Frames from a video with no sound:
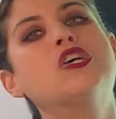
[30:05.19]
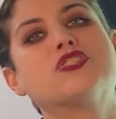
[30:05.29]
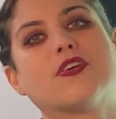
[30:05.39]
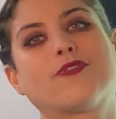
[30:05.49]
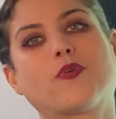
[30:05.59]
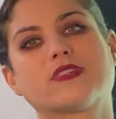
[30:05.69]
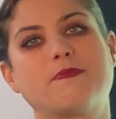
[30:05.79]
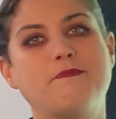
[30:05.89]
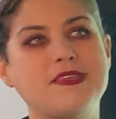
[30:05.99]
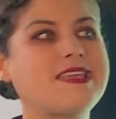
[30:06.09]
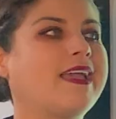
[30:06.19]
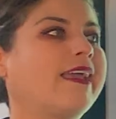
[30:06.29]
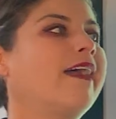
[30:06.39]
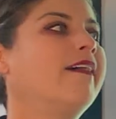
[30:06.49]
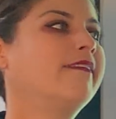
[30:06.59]
So of course,
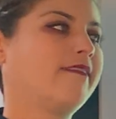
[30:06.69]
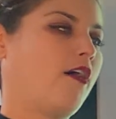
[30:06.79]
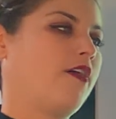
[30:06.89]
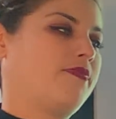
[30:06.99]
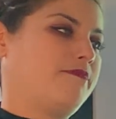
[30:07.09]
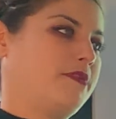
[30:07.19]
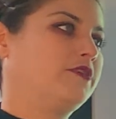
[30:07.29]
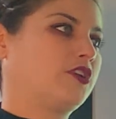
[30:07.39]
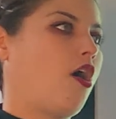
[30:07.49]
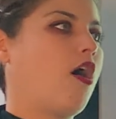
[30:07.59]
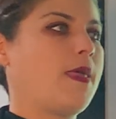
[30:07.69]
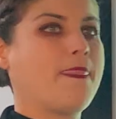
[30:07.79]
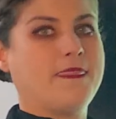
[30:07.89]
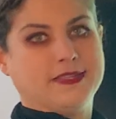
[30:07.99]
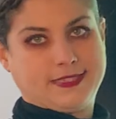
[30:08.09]
being on, built on
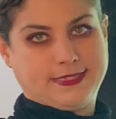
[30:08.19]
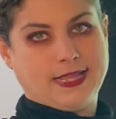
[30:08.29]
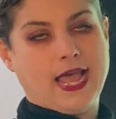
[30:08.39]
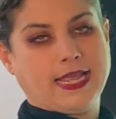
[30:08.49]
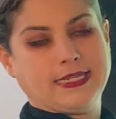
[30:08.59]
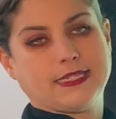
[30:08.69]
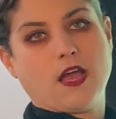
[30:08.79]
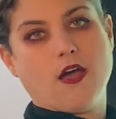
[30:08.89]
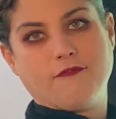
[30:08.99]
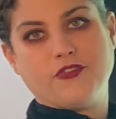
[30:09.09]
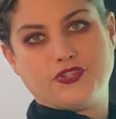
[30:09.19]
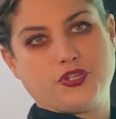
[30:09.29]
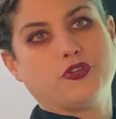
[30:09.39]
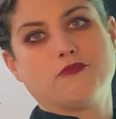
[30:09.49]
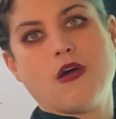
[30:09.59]
the site of the
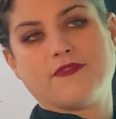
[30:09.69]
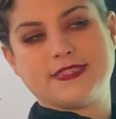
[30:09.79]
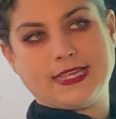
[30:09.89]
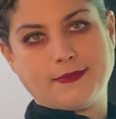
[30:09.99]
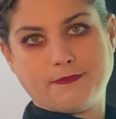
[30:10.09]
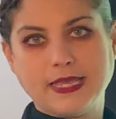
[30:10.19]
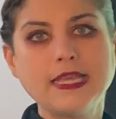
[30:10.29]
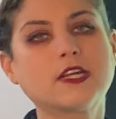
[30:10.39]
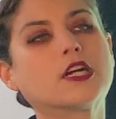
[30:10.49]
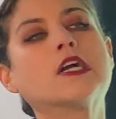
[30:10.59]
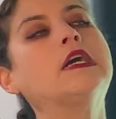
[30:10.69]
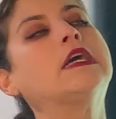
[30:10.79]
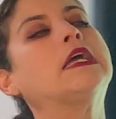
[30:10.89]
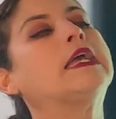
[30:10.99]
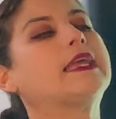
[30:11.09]
tomb of St. Peter
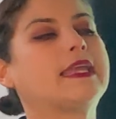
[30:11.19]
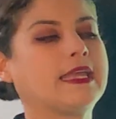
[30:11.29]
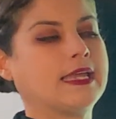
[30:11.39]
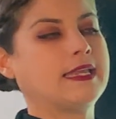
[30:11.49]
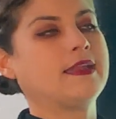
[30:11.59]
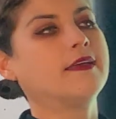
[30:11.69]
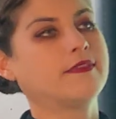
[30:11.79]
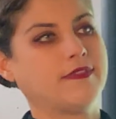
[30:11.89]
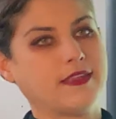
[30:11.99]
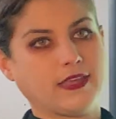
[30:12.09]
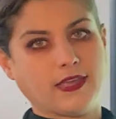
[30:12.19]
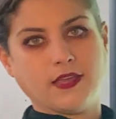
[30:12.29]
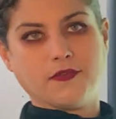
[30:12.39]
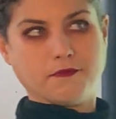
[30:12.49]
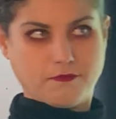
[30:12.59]
in
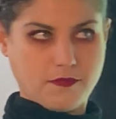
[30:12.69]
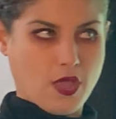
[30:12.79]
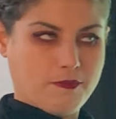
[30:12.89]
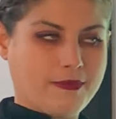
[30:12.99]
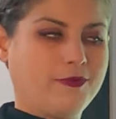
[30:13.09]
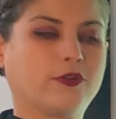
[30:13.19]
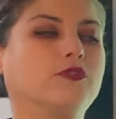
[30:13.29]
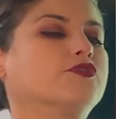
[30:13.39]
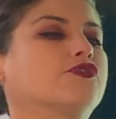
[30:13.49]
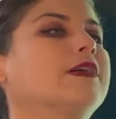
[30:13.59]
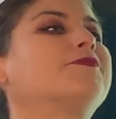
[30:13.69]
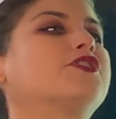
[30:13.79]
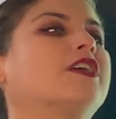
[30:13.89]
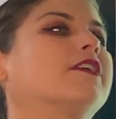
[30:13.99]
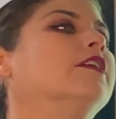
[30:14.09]
the you know, biblical
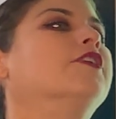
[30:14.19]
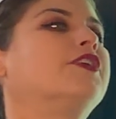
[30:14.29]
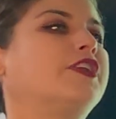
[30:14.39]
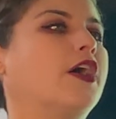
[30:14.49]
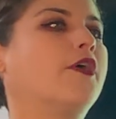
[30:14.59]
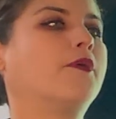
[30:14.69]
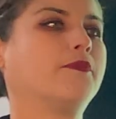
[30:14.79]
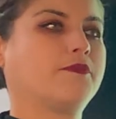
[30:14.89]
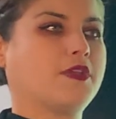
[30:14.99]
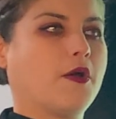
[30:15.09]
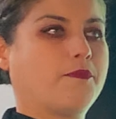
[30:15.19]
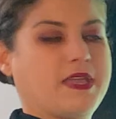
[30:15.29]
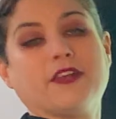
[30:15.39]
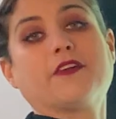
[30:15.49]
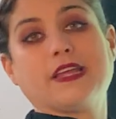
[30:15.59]
scripture, you know, you know,
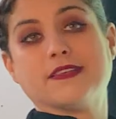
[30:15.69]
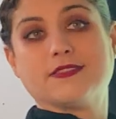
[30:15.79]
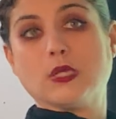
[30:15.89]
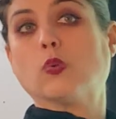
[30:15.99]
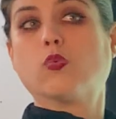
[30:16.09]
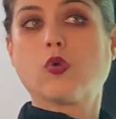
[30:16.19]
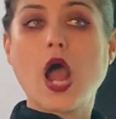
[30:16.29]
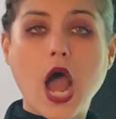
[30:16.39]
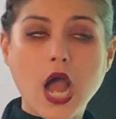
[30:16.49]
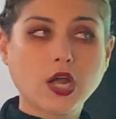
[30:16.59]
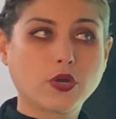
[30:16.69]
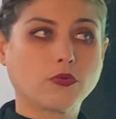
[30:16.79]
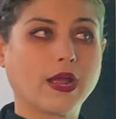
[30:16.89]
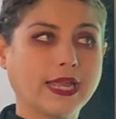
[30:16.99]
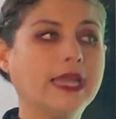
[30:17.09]
Peter is the rock,
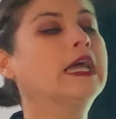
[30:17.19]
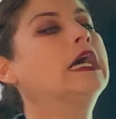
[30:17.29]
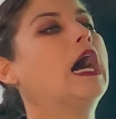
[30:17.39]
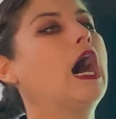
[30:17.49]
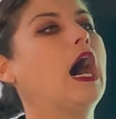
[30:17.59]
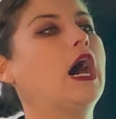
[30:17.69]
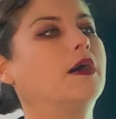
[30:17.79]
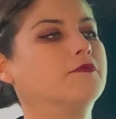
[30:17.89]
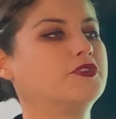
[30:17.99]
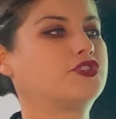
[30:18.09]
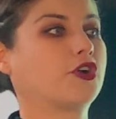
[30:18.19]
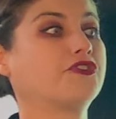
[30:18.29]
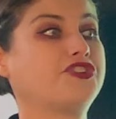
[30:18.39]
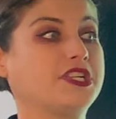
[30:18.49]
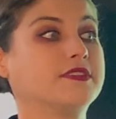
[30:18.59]
right? Um, the
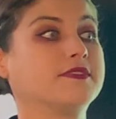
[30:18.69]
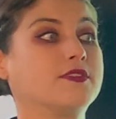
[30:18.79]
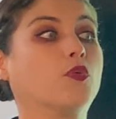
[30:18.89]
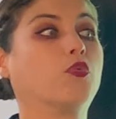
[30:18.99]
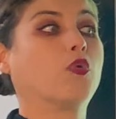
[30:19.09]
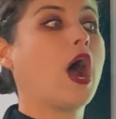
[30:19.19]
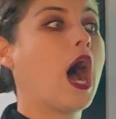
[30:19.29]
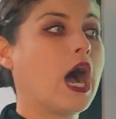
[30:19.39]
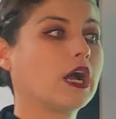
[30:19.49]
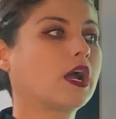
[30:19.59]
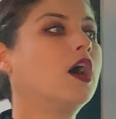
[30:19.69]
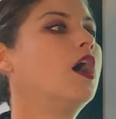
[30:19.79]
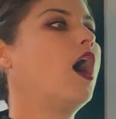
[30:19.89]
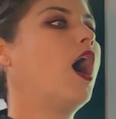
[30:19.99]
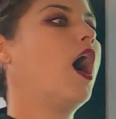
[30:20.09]
church is the rock.
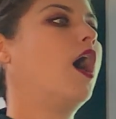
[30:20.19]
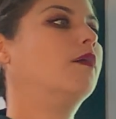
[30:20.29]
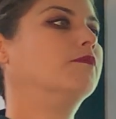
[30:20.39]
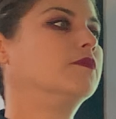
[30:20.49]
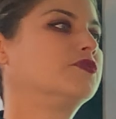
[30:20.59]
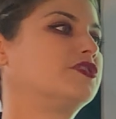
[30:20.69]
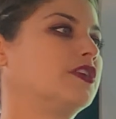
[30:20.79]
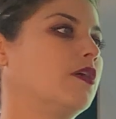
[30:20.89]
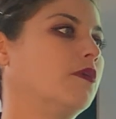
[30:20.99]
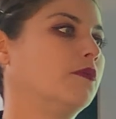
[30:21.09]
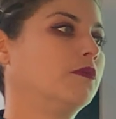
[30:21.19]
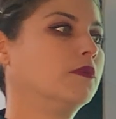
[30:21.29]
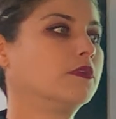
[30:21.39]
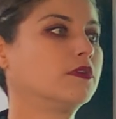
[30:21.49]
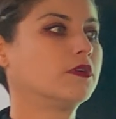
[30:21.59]
Um, so
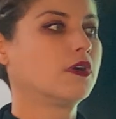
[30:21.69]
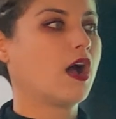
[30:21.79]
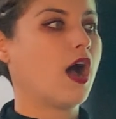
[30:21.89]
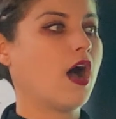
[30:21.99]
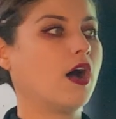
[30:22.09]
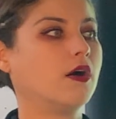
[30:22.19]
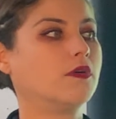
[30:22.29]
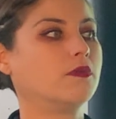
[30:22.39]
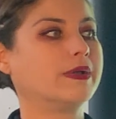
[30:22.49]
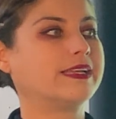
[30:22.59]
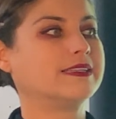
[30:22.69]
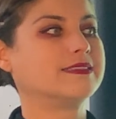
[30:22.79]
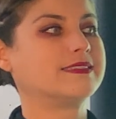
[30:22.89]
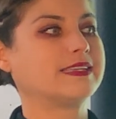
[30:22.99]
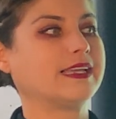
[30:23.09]
uh, we
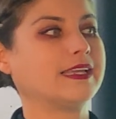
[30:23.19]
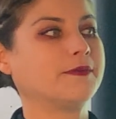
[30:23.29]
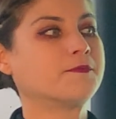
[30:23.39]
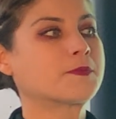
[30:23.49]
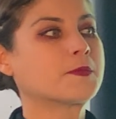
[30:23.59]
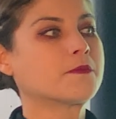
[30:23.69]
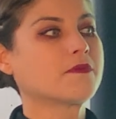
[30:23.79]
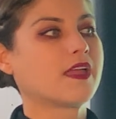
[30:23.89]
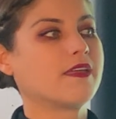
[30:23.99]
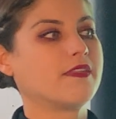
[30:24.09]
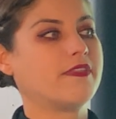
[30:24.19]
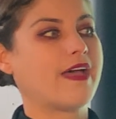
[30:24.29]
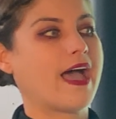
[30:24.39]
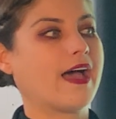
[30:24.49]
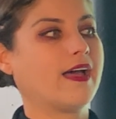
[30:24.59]
can see
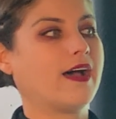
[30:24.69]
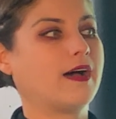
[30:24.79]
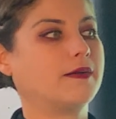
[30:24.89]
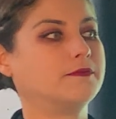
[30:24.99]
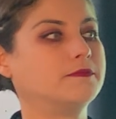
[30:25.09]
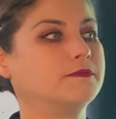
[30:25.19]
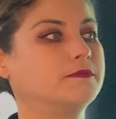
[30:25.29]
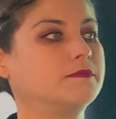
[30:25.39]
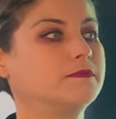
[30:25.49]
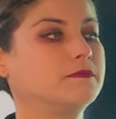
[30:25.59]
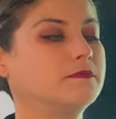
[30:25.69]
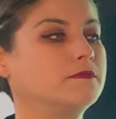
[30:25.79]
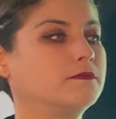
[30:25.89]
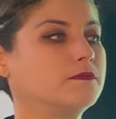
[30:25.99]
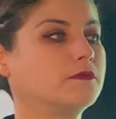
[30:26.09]
that, um,
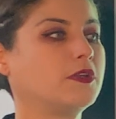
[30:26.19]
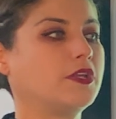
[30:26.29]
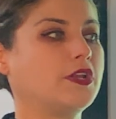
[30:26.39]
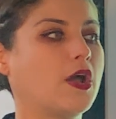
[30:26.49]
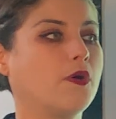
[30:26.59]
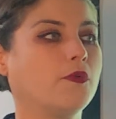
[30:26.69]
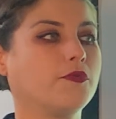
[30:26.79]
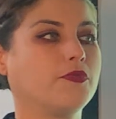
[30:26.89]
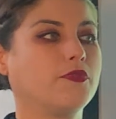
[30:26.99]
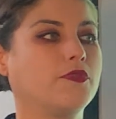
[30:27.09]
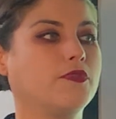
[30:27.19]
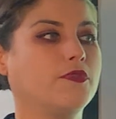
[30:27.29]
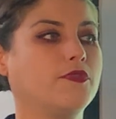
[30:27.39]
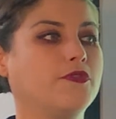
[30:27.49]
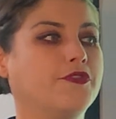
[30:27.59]
you know,
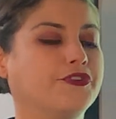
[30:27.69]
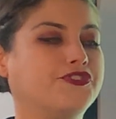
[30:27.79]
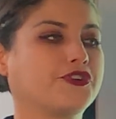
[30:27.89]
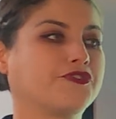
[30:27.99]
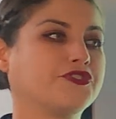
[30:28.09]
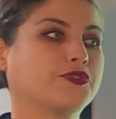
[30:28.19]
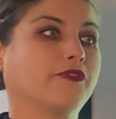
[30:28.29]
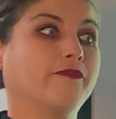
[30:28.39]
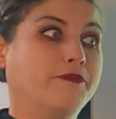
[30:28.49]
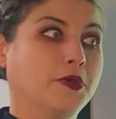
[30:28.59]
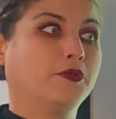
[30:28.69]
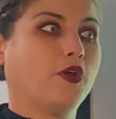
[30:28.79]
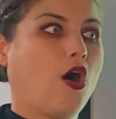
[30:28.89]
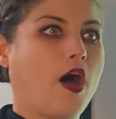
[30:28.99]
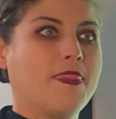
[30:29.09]
the church is sort of
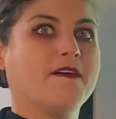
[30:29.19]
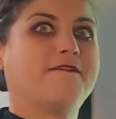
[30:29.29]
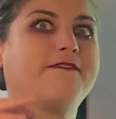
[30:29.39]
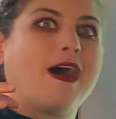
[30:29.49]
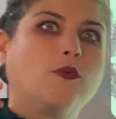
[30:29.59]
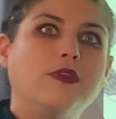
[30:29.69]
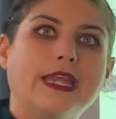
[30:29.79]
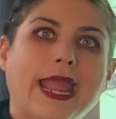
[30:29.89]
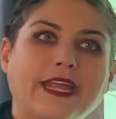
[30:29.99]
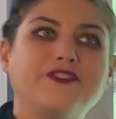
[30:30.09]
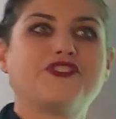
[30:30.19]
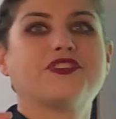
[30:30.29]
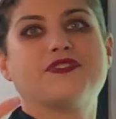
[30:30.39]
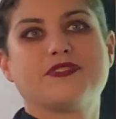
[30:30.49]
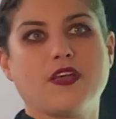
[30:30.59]
built on the
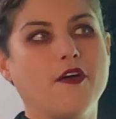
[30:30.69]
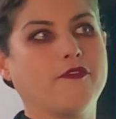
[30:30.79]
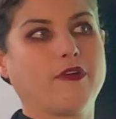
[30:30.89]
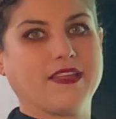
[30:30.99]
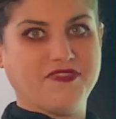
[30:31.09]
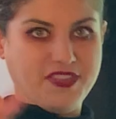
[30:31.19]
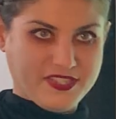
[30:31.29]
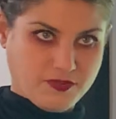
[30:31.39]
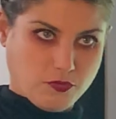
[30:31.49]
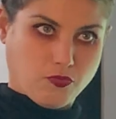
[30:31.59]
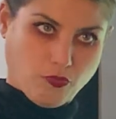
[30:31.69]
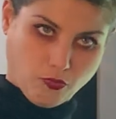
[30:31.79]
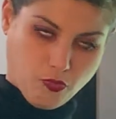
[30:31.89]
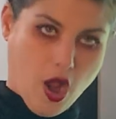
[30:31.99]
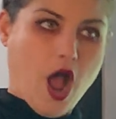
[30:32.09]
foundations of, right, this
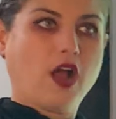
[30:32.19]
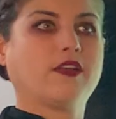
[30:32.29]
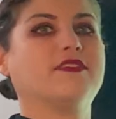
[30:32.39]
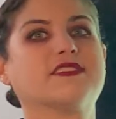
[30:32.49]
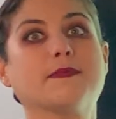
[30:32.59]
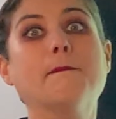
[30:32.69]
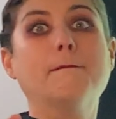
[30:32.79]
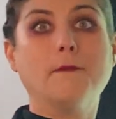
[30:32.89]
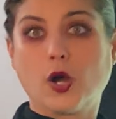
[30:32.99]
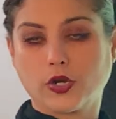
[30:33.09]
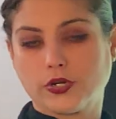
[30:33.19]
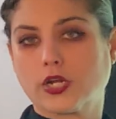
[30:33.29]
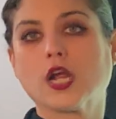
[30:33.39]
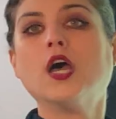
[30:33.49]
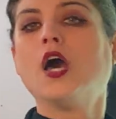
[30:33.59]
rock, this
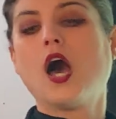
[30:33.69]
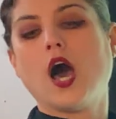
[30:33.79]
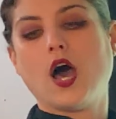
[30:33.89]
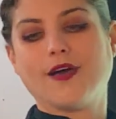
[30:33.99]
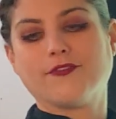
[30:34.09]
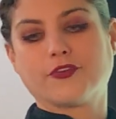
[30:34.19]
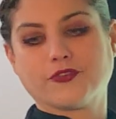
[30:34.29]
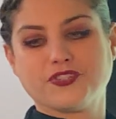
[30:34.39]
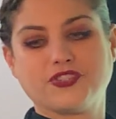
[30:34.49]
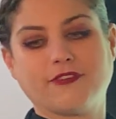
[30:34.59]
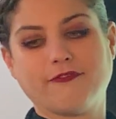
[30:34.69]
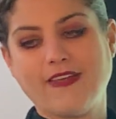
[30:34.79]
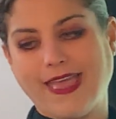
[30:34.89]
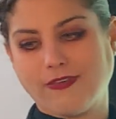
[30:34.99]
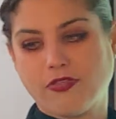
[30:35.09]
martyr uh, of the Christian
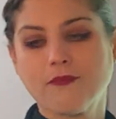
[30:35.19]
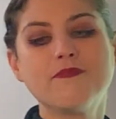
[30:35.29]
faith.